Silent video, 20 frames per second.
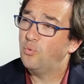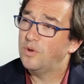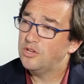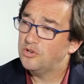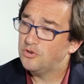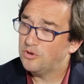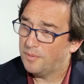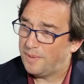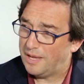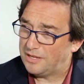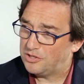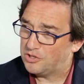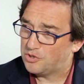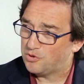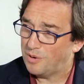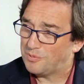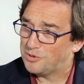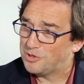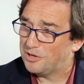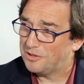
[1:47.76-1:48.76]
when you talk about
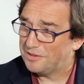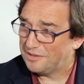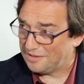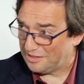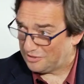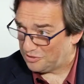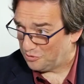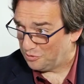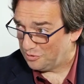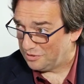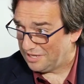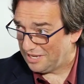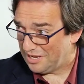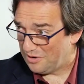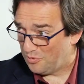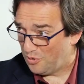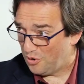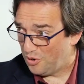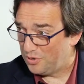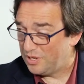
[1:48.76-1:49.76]
disruption, I think that's a good
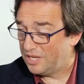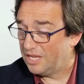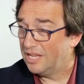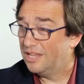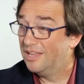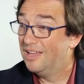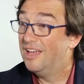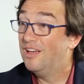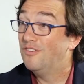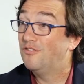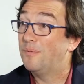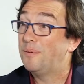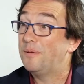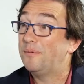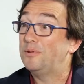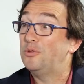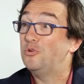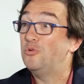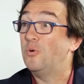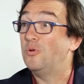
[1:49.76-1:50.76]
key word here. For
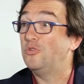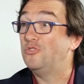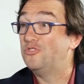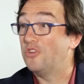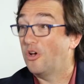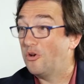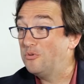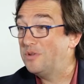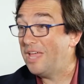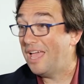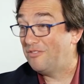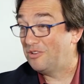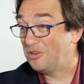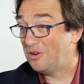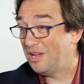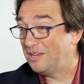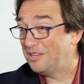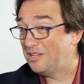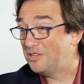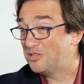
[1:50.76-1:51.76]
people who don't have an
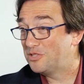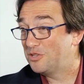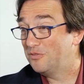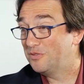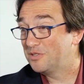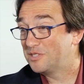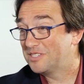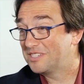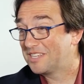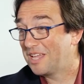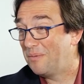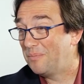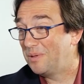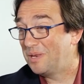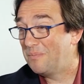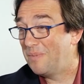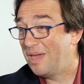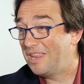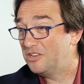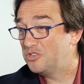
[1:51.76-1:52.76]
I T services
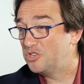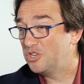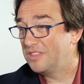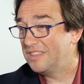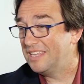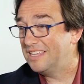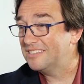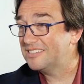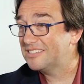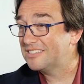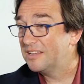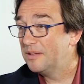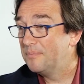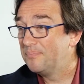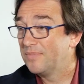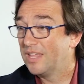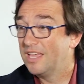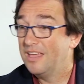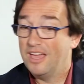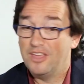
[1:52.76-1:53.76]
company managing this,
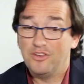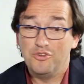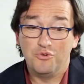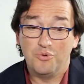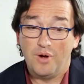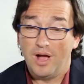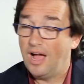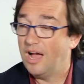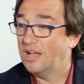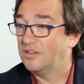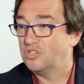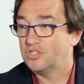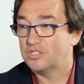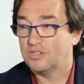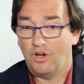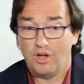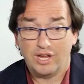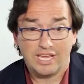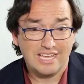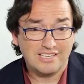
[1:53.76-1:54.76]
and who are
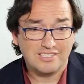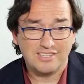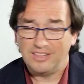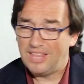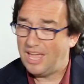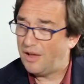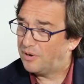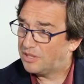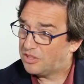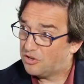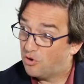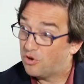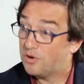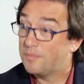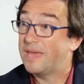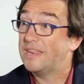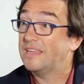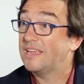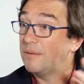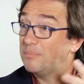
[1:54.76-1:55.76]
just, I guess, allowing the
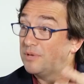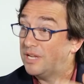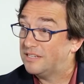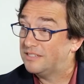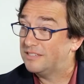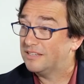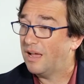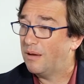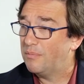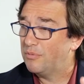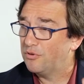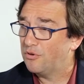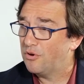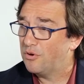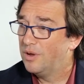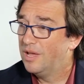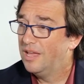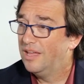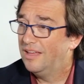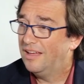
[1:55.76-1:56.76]
automatic updates to come
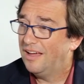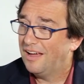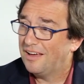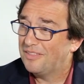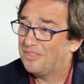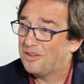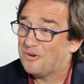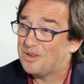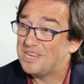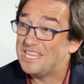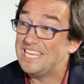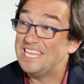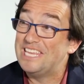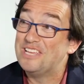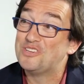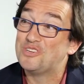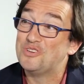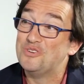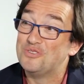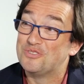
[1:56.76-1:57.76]
through, are there any
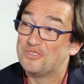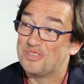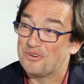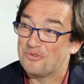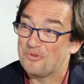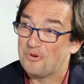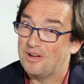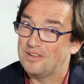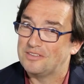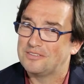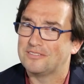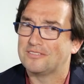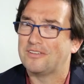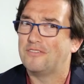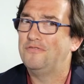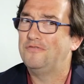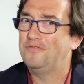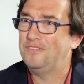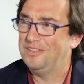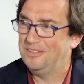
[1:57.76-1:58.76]
issues that arise? Because I
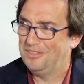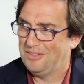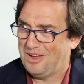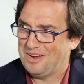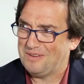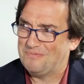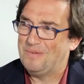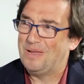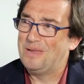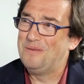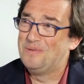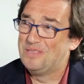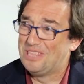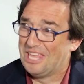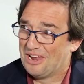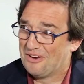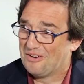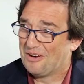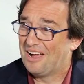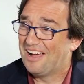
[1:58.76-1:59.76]
feel like maybe
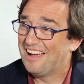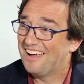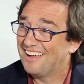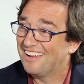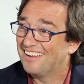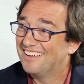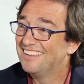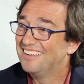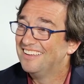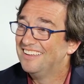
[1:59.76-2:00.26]
there are.